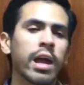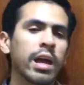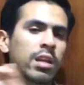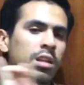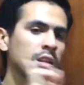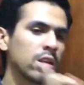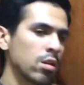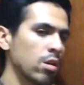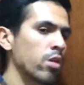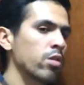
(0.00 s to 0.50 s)

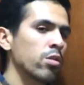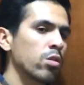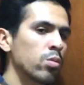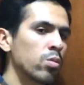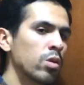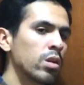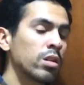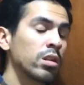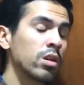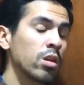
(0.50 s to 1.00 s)
and the
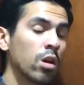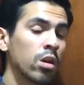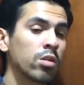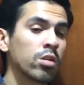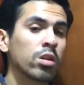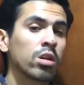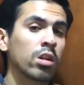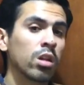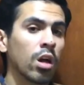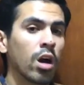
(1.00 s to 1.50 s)
other one, the
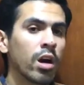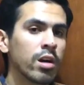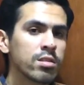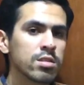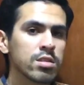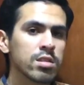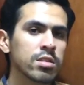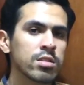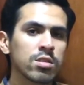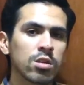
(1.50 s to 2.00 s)
other
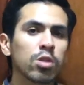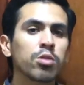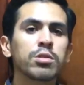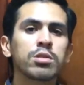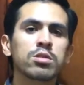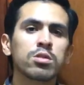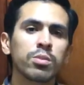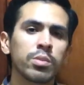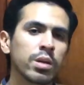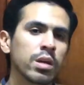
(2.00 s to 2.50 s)
clause, is
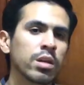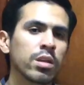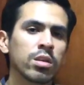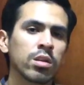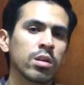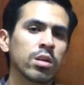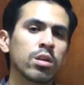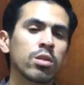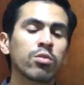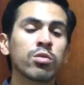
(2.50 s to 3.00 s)
going to be
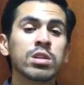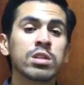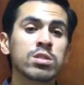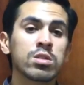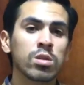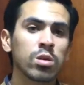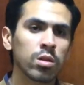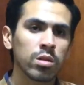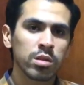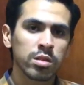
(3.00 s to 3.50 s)
the
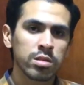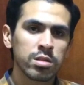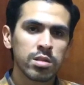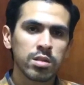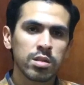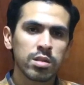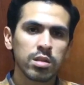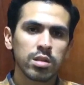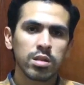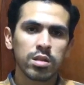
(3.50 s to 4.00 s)
result.